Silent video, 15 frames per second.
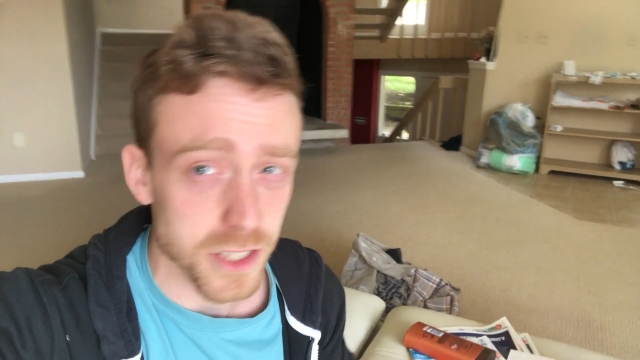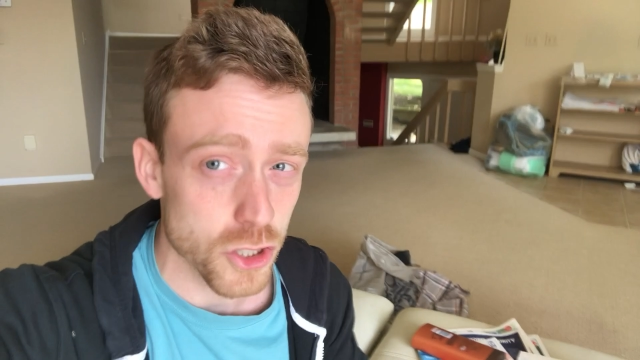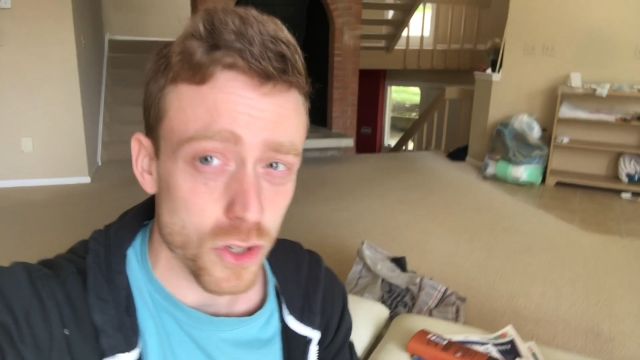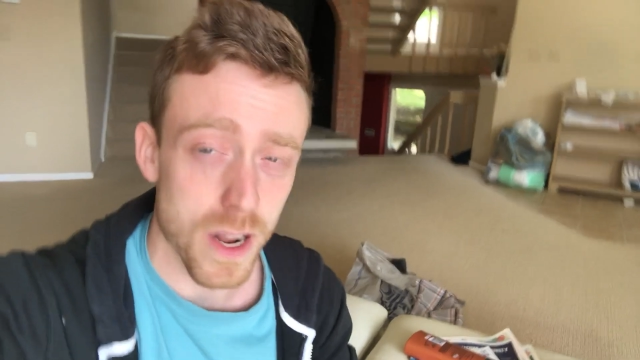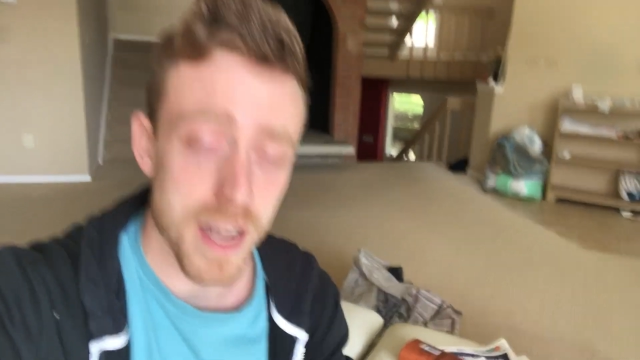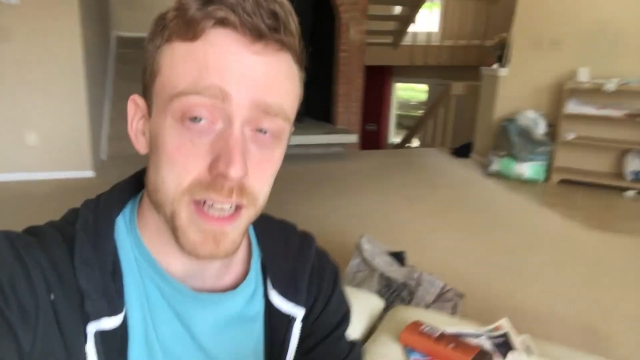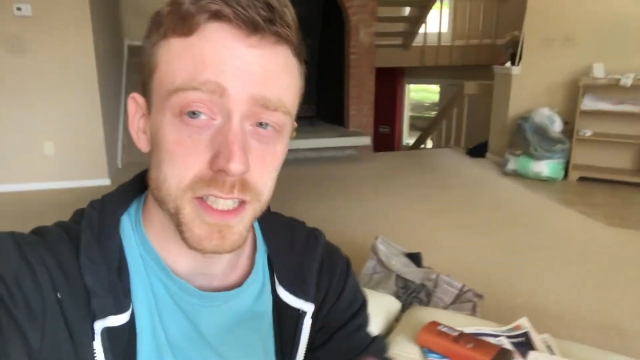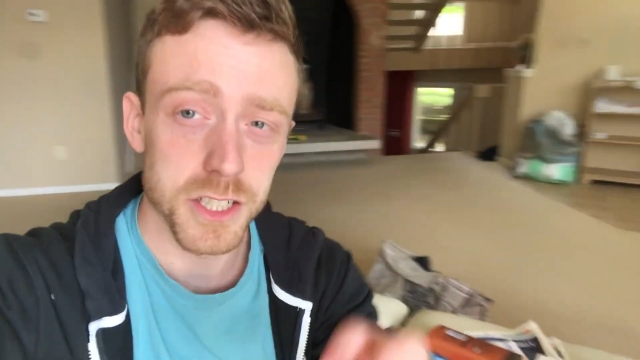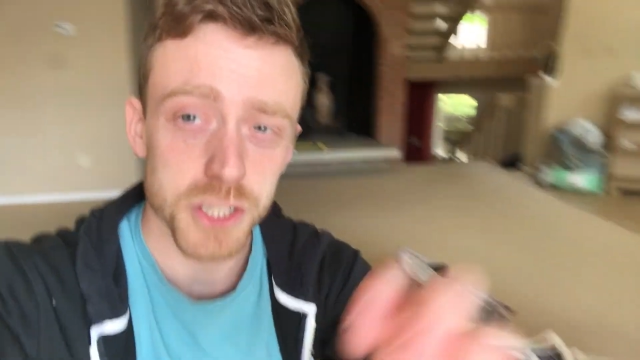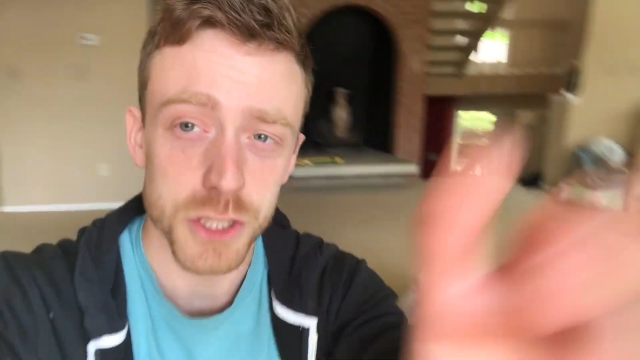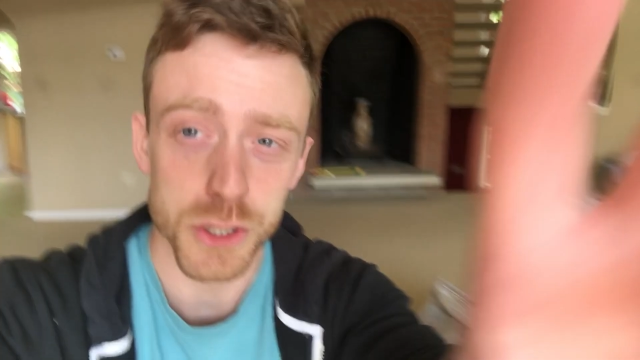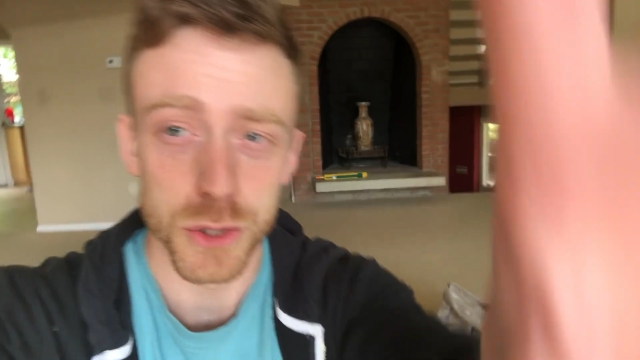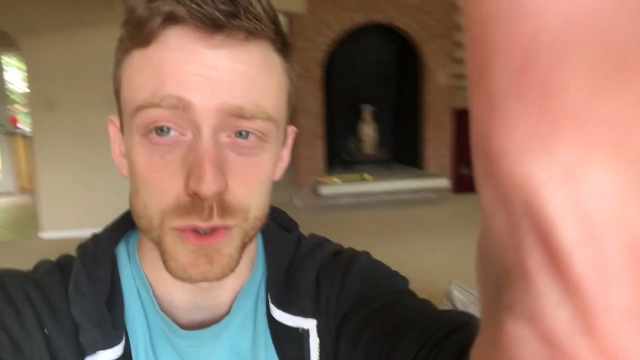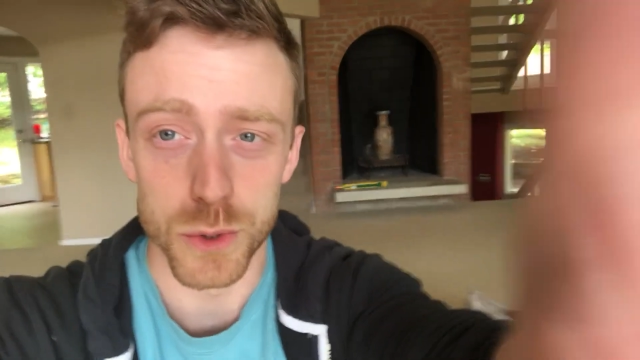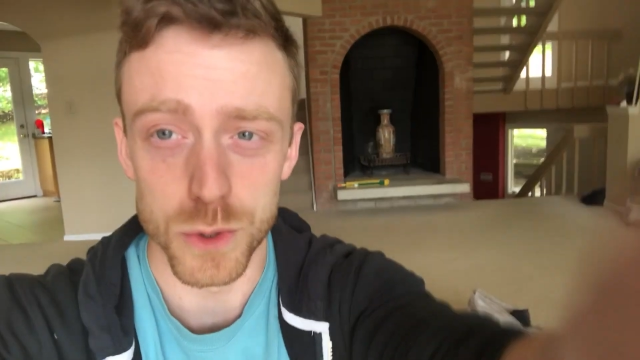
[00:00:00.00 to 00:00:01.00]
tried
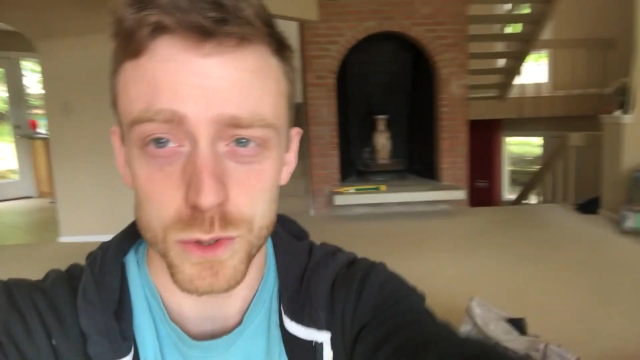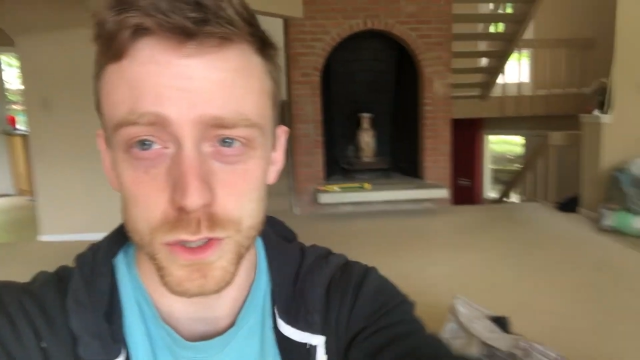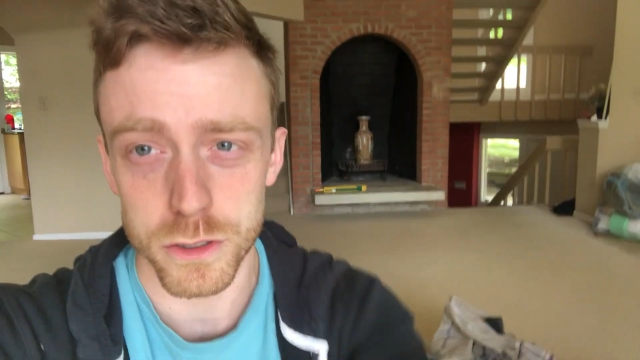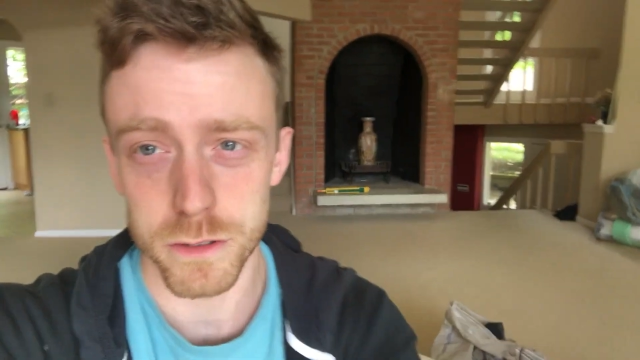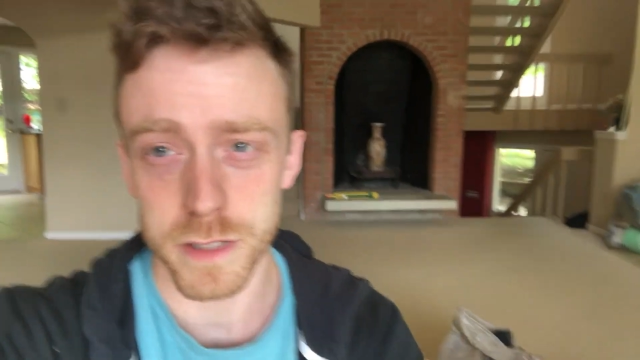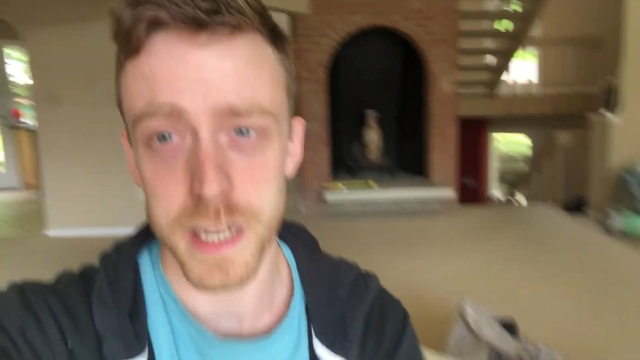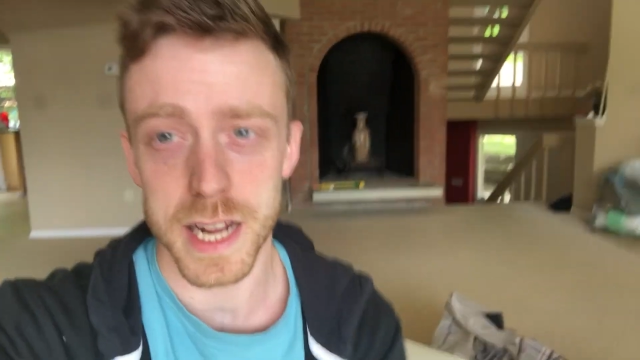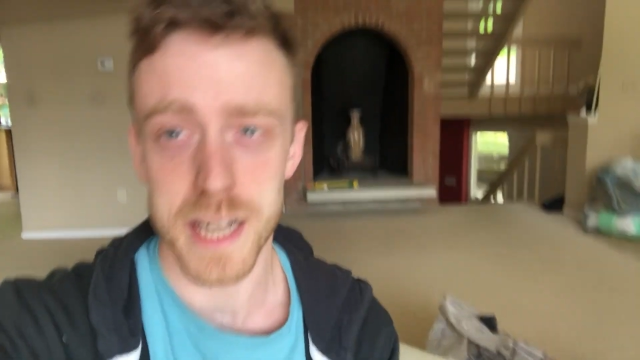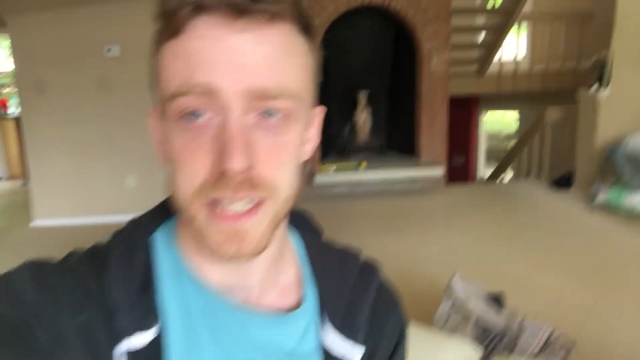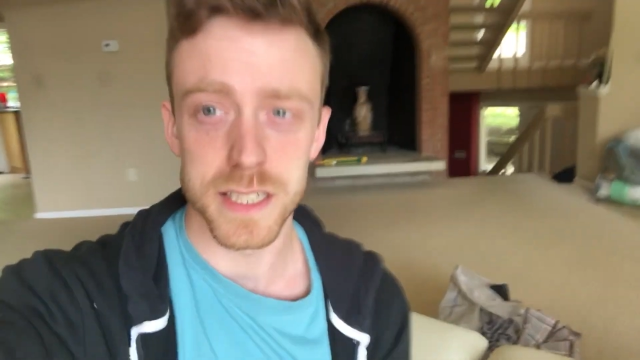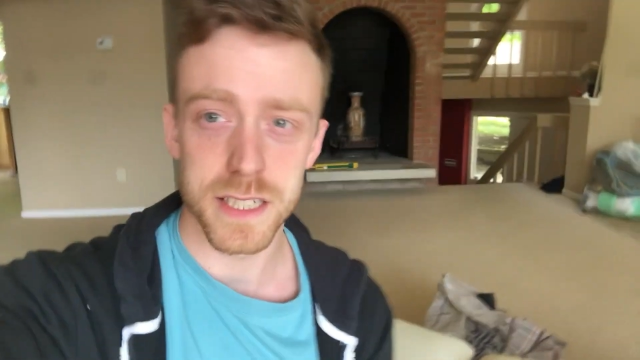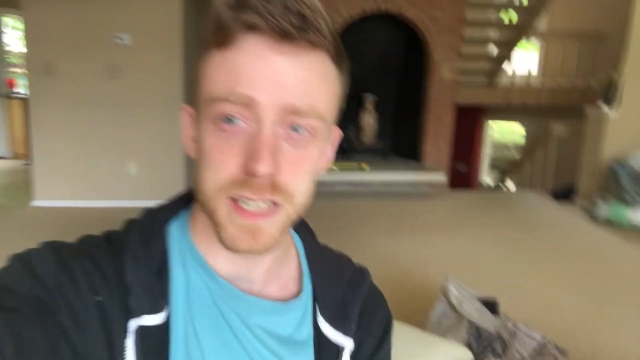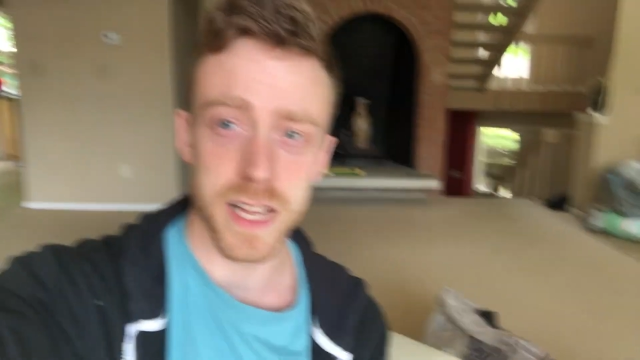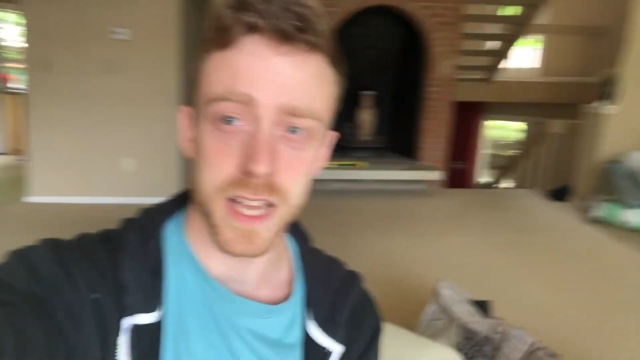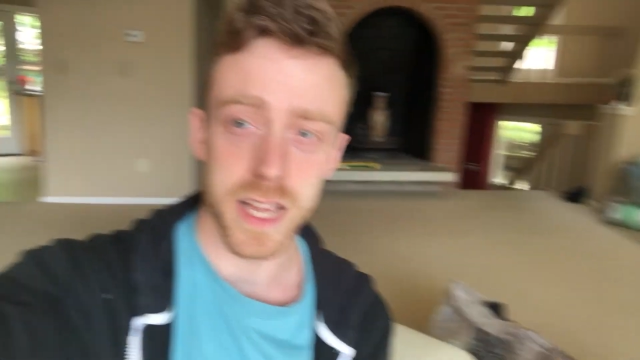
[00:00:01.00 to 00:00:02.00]
to create